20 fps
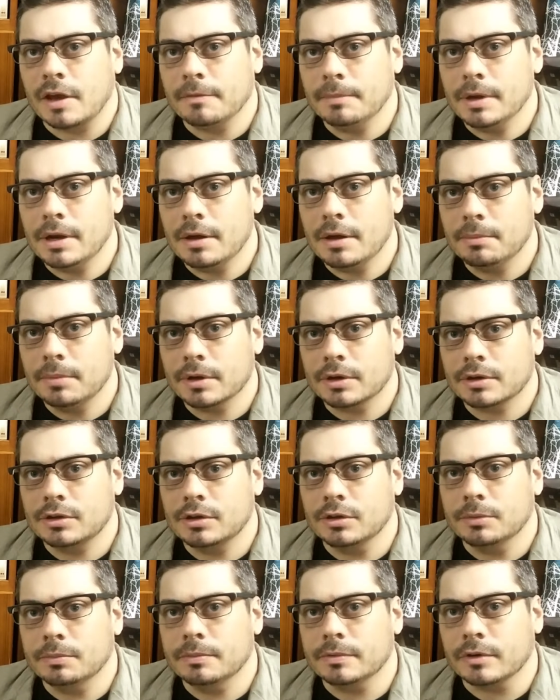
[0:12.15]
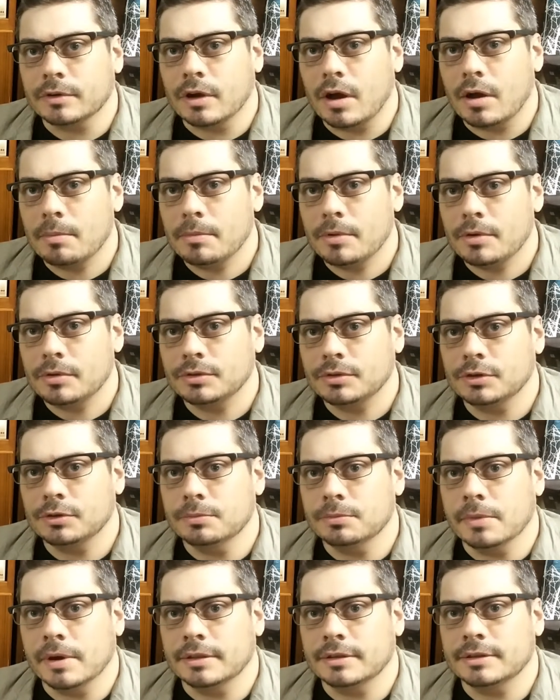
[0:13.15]
been on BookTube for almost 2
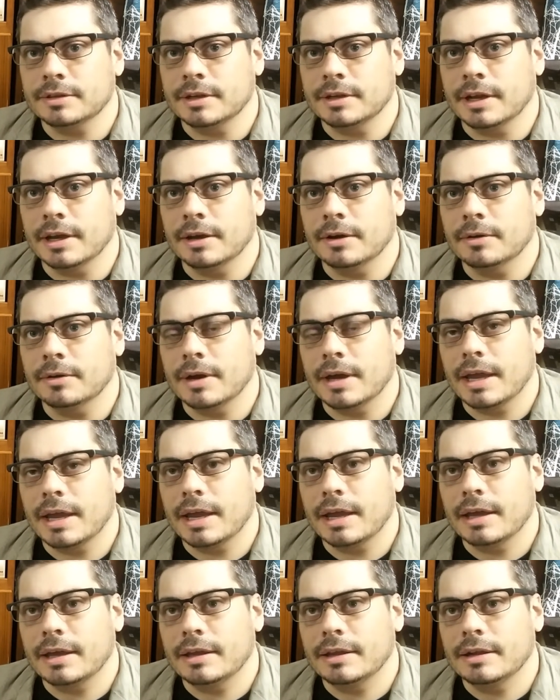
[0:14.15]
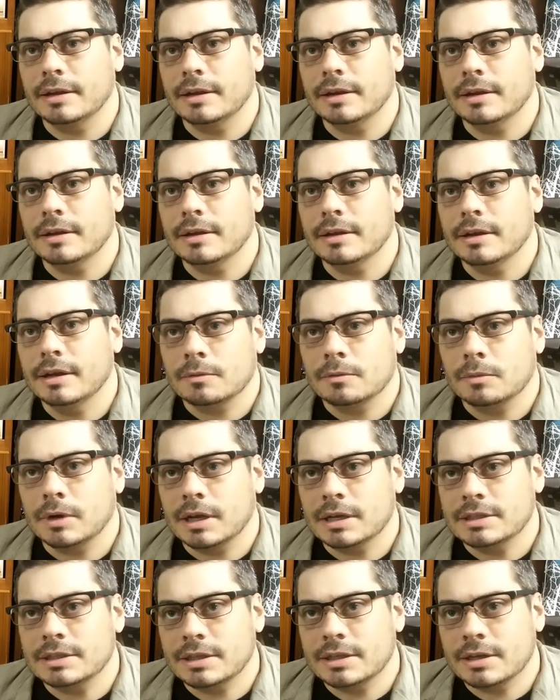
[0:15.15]
months now, and when
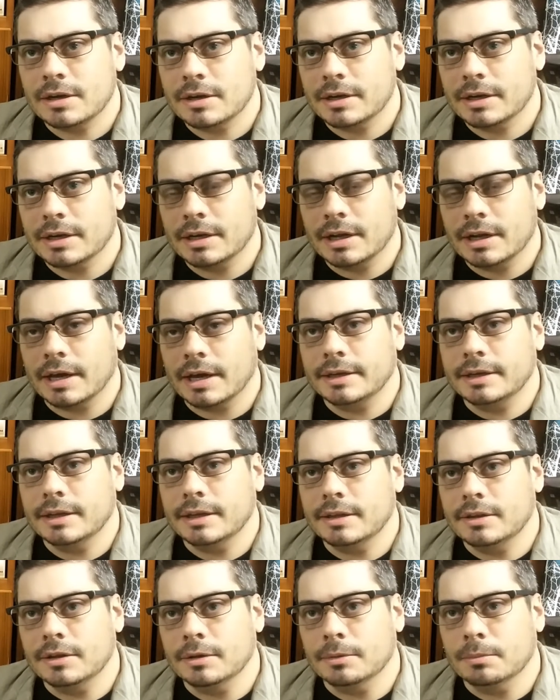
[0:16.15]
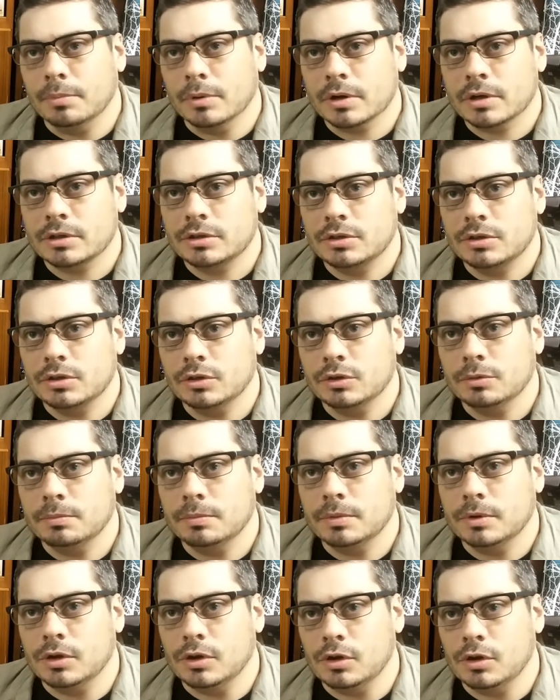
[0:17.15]
I started, I did the BookTube
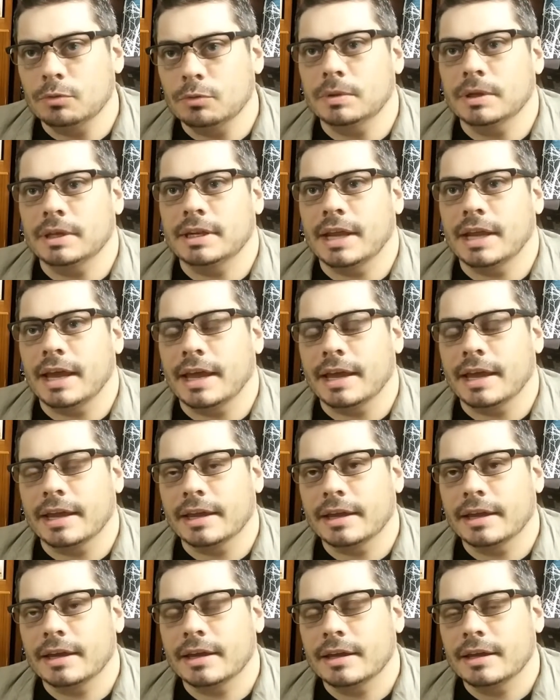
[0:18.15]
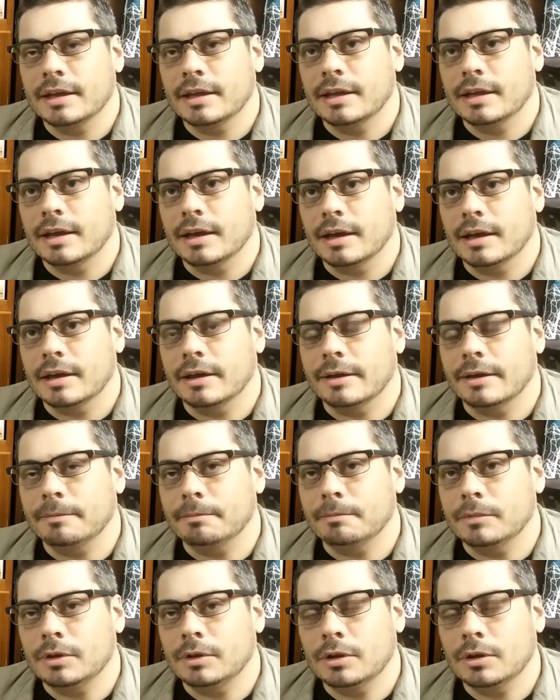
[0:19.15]
newbie tag.
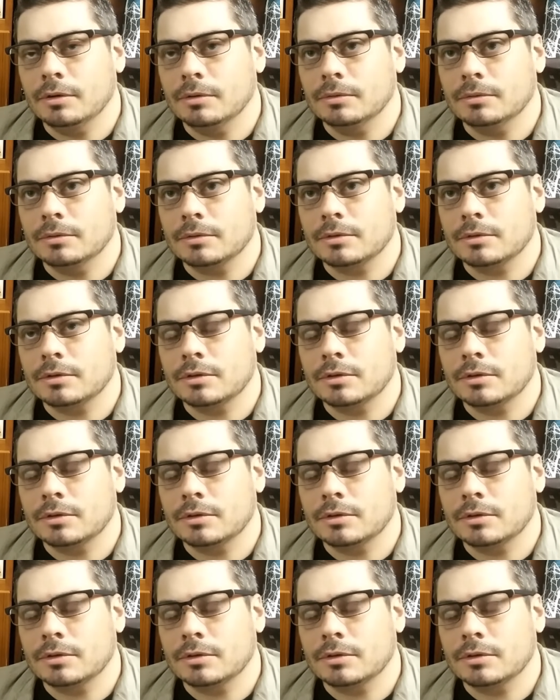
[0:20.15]
Don't